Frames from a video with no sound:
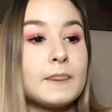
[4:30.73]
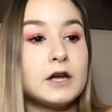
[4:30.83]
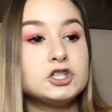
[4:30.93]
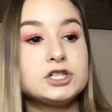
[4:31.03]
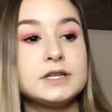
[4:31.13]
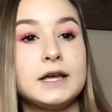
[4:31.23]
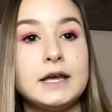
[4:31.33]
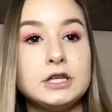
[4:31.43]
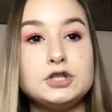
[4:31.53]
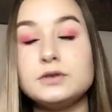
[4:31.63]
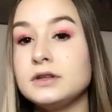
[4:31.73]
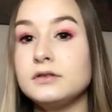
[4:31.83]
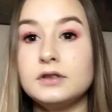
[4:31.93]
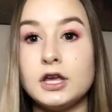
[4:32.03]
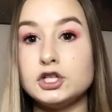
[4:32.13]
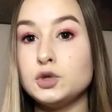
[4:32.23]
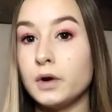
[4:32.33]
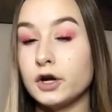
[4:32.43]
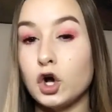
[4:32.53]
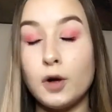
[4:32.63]
And she's like, do you
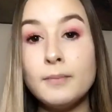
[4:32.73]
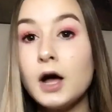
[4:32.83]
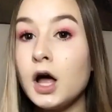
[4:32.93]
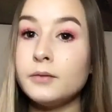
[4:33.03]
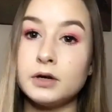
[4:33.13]
want to call mom